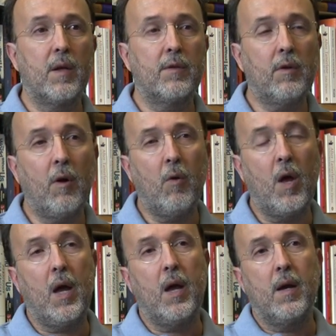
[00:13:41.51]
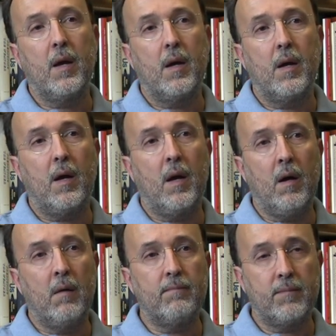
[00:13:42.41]
So
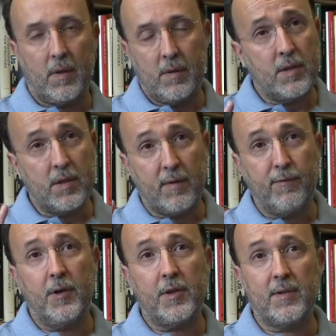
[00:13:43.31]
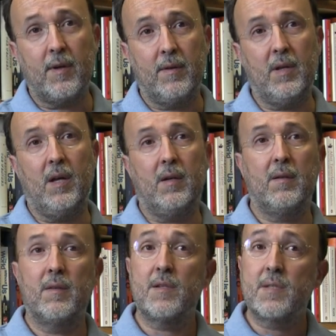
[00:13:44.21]
um, this is a first thing.
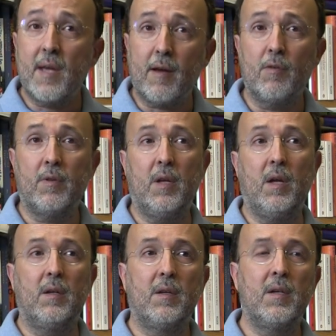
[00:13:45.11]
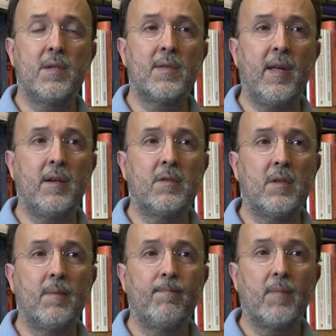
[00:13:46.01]
The second thing is that uh,